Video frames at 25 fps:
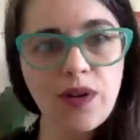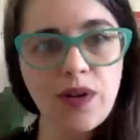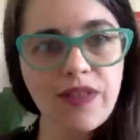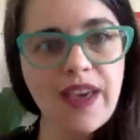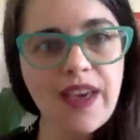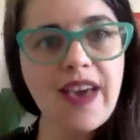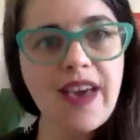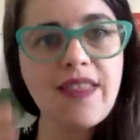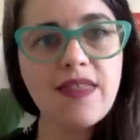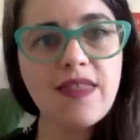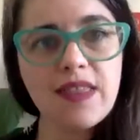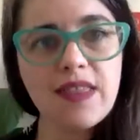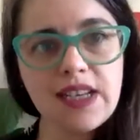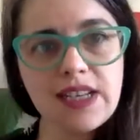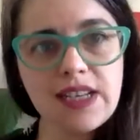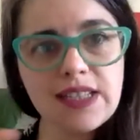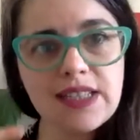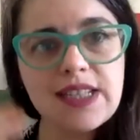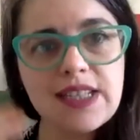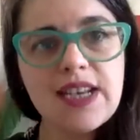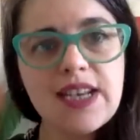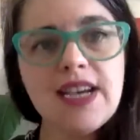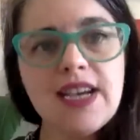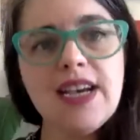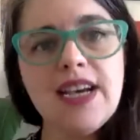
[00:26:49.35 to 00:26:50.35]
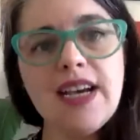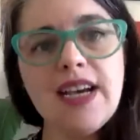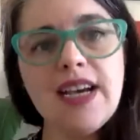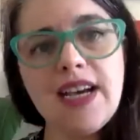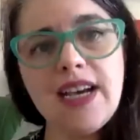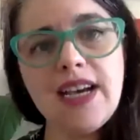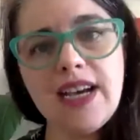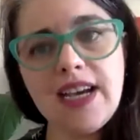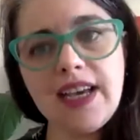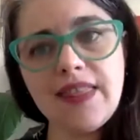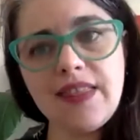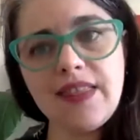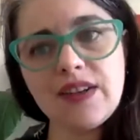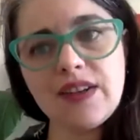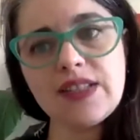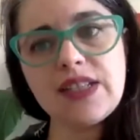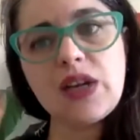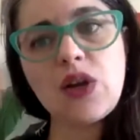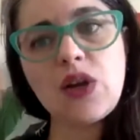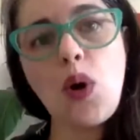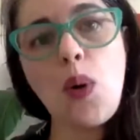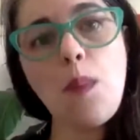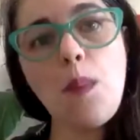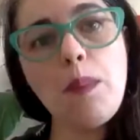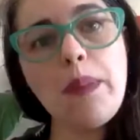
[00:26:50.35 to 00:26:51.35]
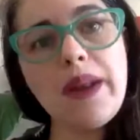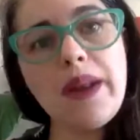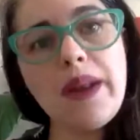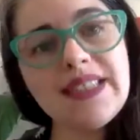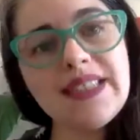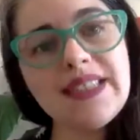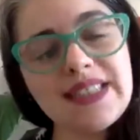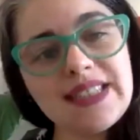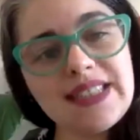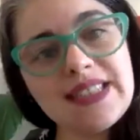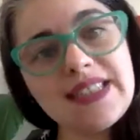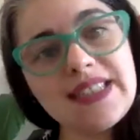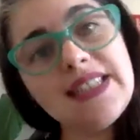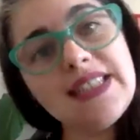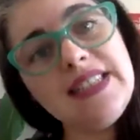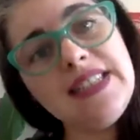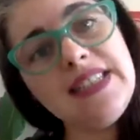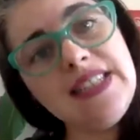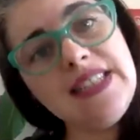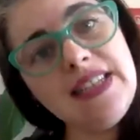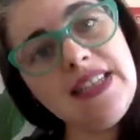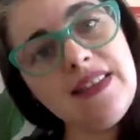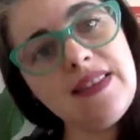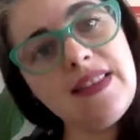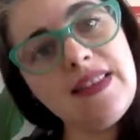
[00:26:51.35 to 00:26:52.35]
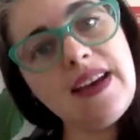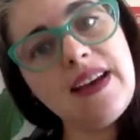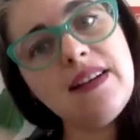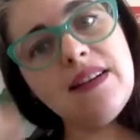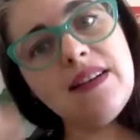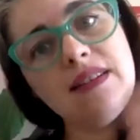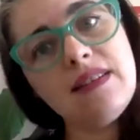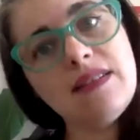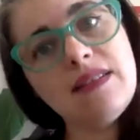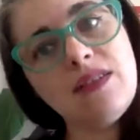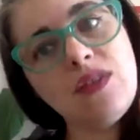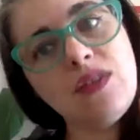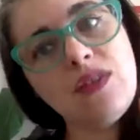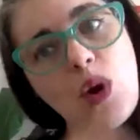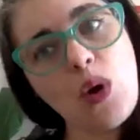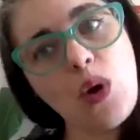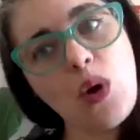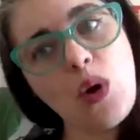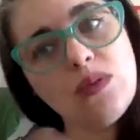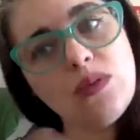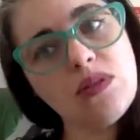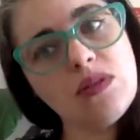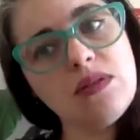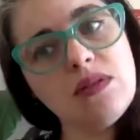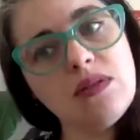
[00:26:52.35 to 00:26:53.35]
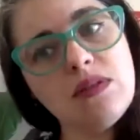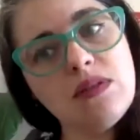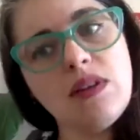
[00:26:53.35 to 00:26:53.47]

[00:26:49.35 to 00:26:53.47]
And these, there's a complexity that grows